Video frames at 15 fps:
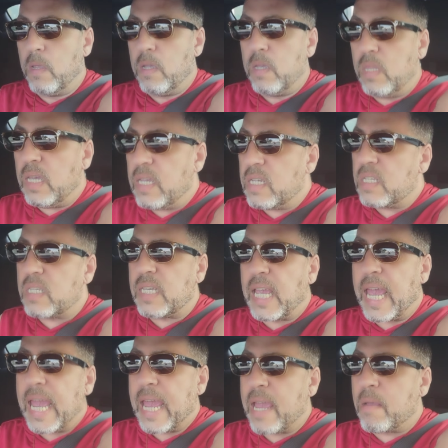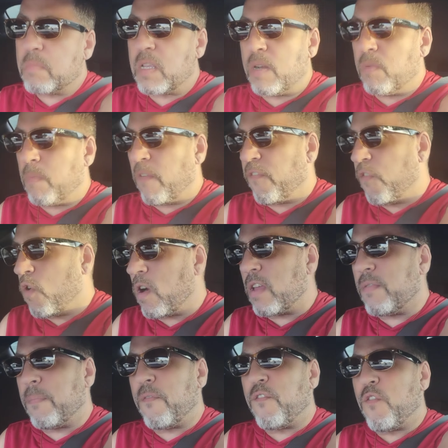These games, and before
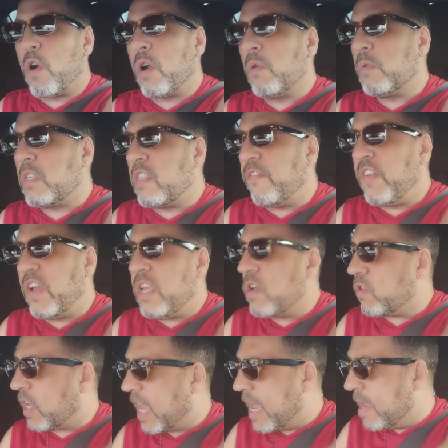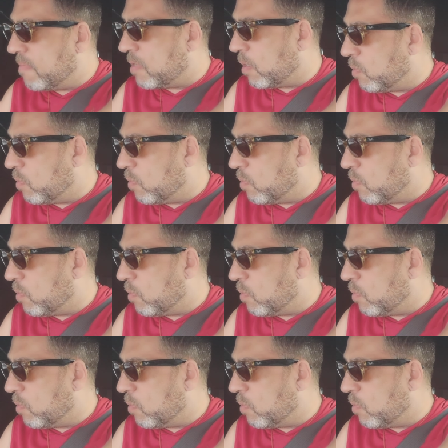it was the video games,